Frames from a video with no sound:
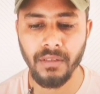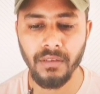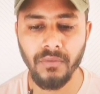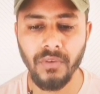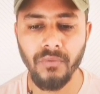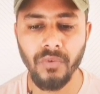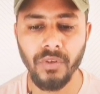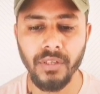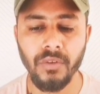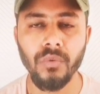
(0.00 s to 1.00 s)

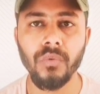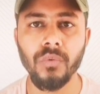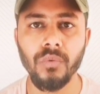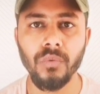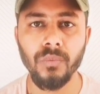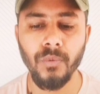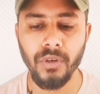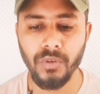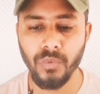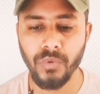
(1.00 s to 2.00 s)
140 to
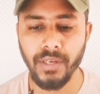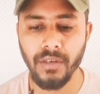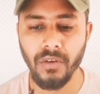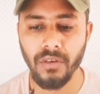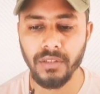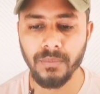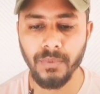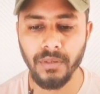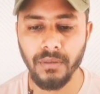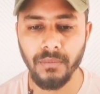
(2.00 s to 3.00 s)
2.2k dollars
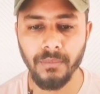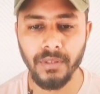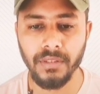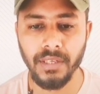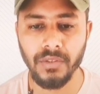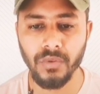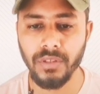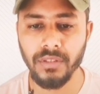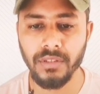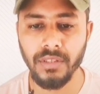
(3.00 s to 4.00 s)
per month, as you
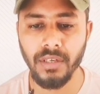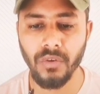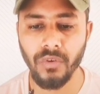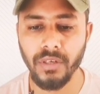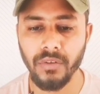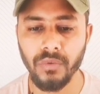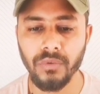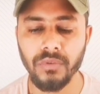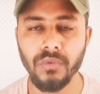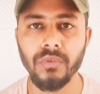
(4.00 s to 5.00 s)
can see, according
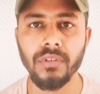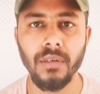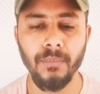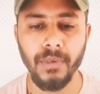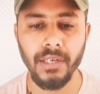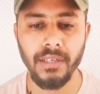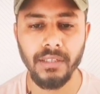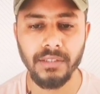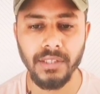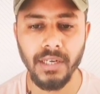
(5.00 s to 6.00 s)
to Social
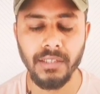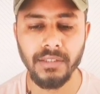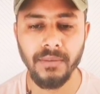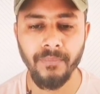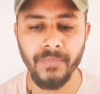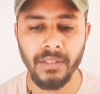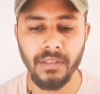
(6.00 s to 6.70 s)
Blade stats.